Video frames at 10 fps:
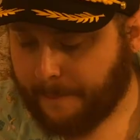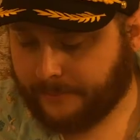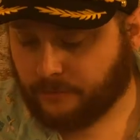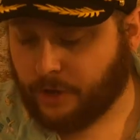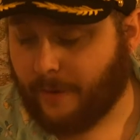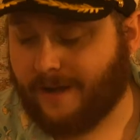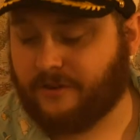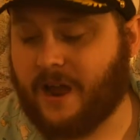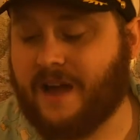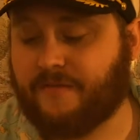So we have
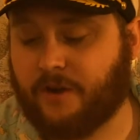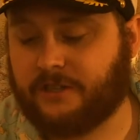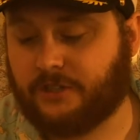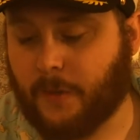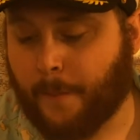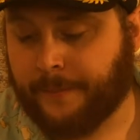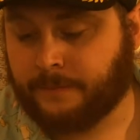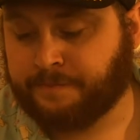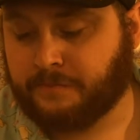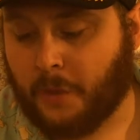an average
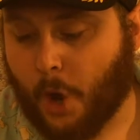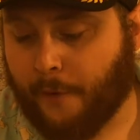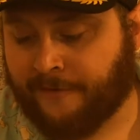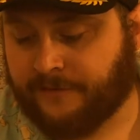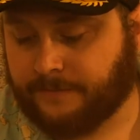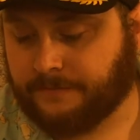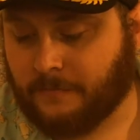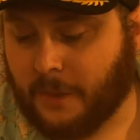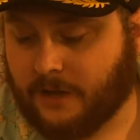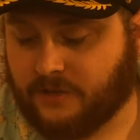of
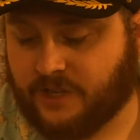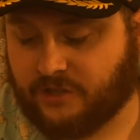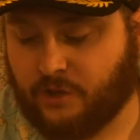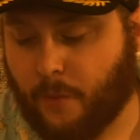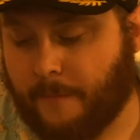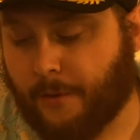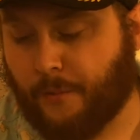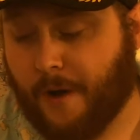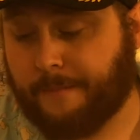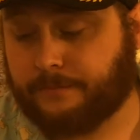
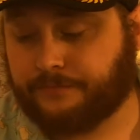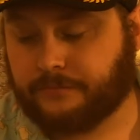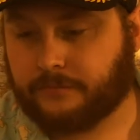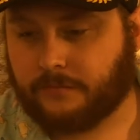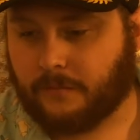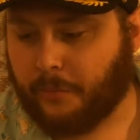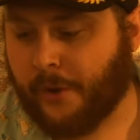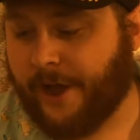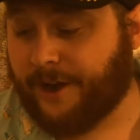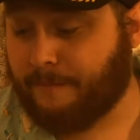61.1
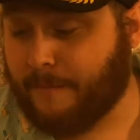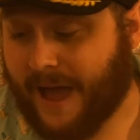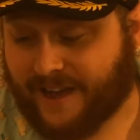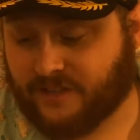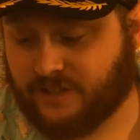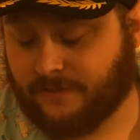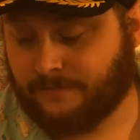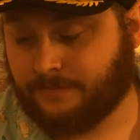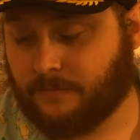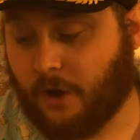and a max
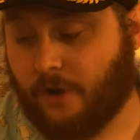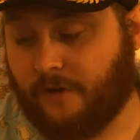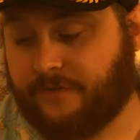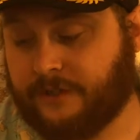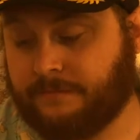of